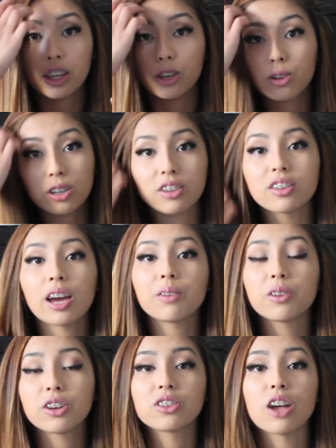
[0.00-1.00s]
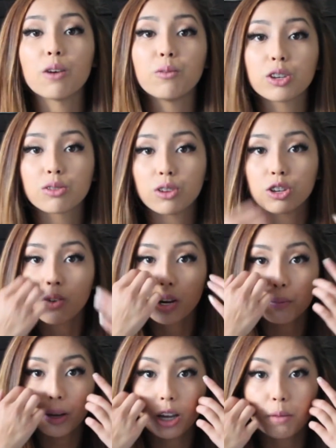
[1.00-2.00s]
you can decide for yourself which one you
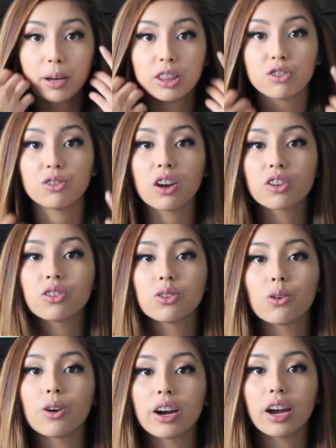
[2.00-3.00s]
want to pick up at the drugstore.